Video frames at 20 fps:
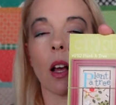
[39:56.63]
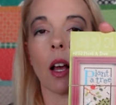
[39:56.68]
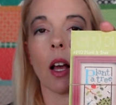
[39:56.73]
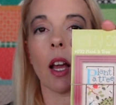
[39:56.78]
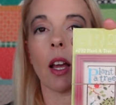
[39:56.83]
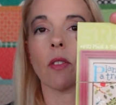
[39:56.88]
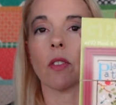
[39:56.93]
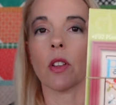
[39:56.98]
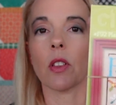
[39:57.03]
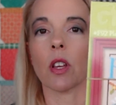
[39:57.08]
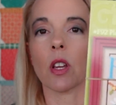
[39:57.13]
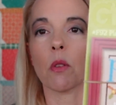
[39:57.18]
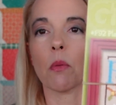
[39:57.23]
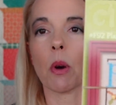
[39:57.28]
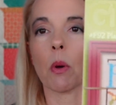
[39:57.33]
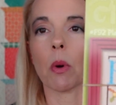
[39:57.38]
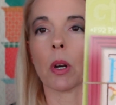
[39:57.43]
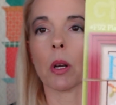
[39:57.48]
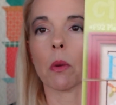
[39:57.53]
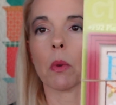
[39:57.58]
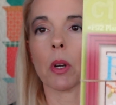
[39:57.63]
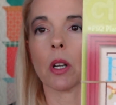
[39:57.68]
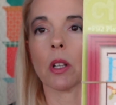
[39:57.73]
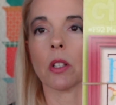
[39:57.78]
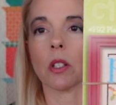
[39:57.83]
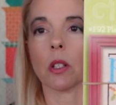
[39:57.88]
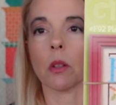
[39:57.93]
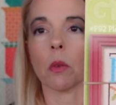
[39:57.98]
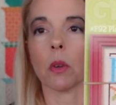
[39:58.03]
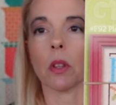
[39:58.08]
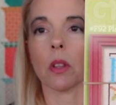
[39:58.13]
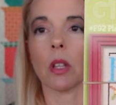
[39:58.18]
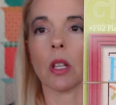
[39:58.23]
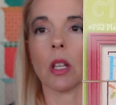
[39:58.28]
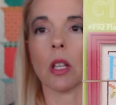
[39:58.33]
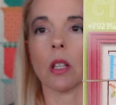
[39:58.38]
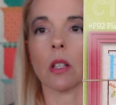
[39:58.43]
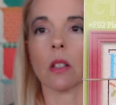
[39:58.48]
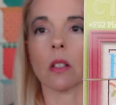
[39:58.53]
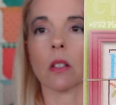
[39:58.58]
I have to think about what I want to do with
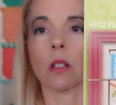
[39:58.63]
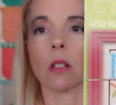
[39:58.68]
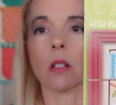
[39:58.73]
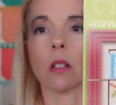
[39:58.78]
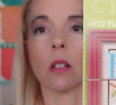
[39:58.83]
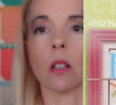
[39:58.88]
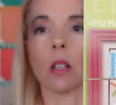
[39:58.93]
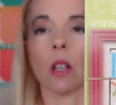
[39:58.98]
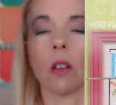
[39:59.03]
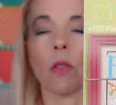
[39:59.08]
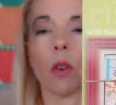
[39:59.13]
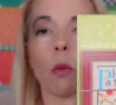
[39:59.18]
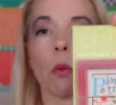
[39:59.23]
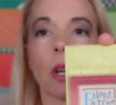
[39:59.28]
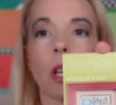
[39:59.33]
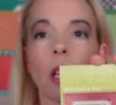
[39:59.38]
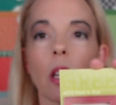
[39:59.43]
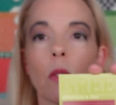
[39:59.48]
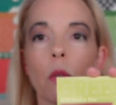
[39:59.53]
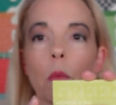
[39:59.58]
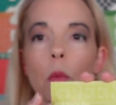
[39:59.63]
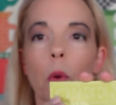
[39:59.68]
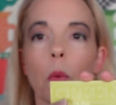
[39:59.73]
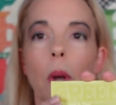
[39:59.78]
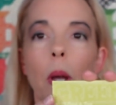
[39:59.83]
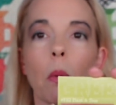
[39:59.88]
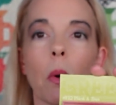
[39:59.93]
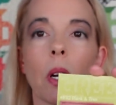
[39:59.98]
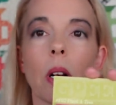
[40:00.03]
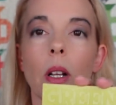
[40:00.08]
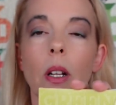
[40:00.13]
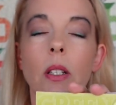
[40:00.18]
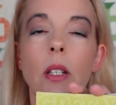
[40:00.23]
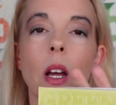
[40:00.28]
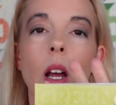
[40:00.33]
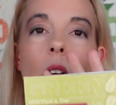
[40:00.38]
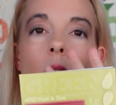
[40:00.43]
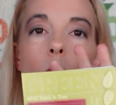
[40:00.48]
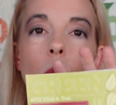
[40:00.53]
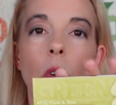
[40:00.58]
these, if I want to give them away one at a
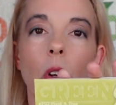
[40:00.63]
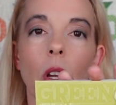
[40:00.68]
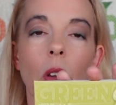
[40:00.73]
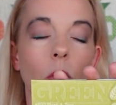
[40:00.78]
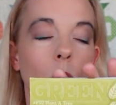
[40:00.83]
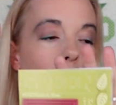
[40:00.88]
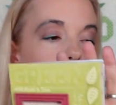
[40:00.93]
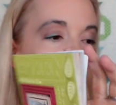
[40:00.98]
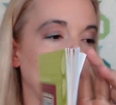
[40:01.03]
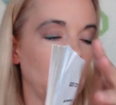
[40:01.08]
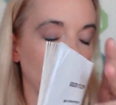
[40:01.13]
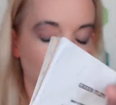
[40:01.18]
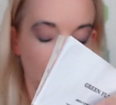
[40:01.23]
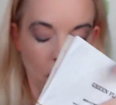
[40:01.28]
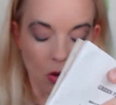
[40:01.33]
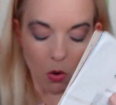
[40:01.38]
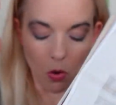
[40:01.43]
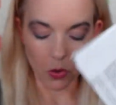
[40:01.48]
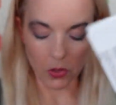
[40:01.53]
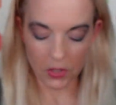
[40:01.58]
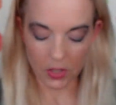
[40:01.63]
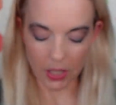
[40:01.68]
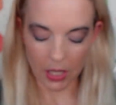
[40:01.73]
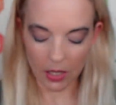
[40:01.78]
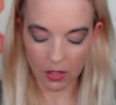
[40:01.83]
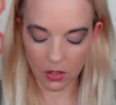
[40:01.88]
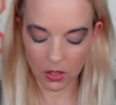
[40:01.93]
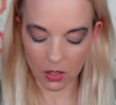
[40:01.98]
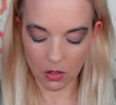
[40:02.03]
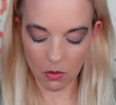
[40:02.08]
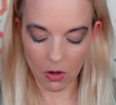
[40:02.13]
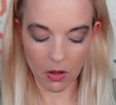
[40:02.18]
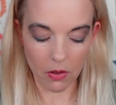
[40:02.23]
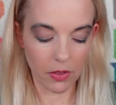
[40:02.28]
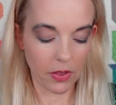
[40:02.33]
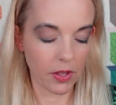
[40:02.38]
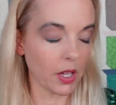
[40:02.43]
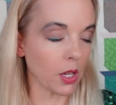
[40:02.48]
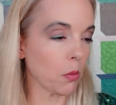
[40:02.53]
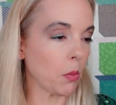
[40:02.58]
time or give them away as the whole set, so I'll
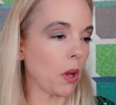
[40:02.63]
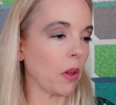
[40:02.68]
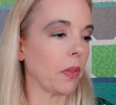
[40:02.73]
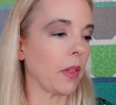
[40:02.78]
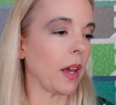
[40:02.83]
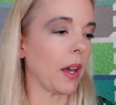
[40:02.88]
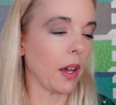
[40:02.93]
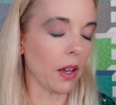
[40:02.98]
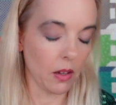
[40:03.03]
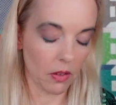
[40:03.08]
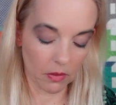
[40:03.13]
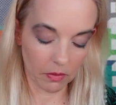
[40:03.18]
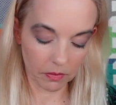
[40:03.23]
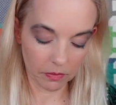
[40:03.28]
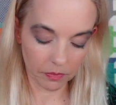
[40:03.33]
think about that.